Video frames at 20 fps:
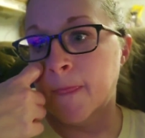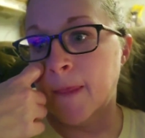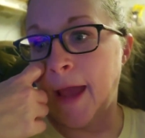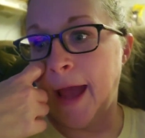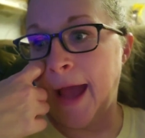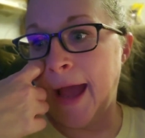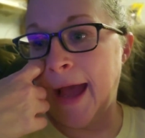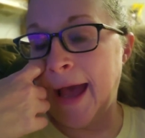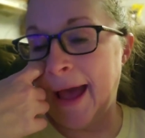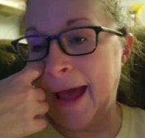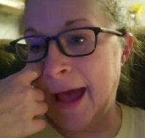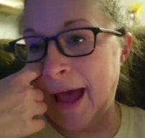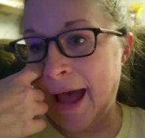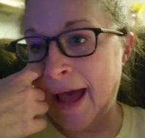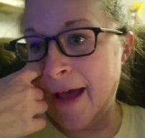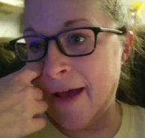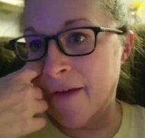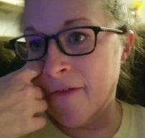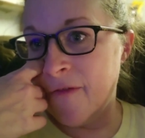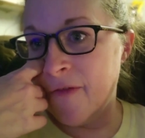I
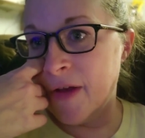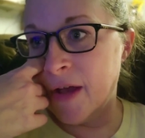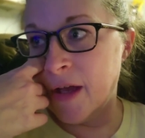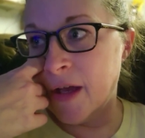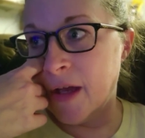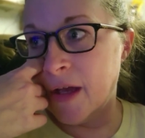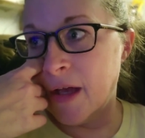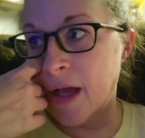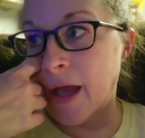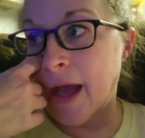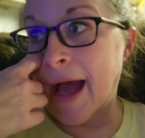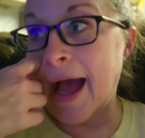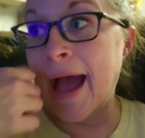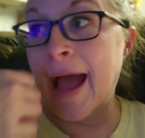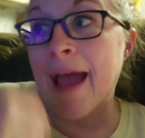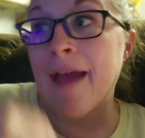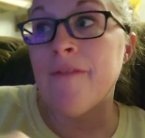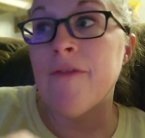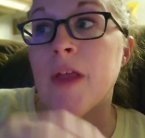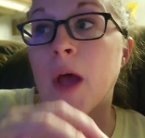have
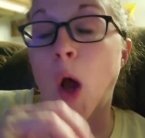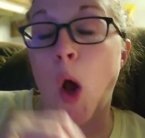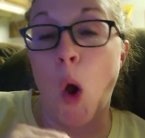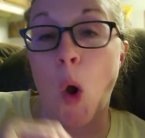the